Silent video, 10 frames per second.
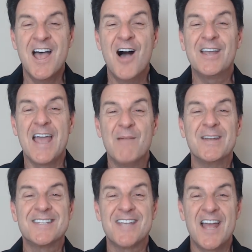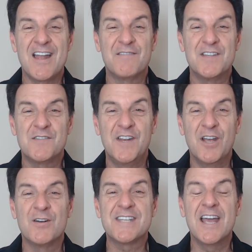Okay, I'm going to sign off this
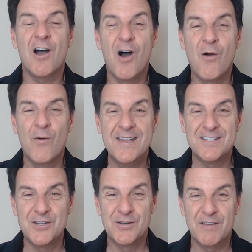video as I always do,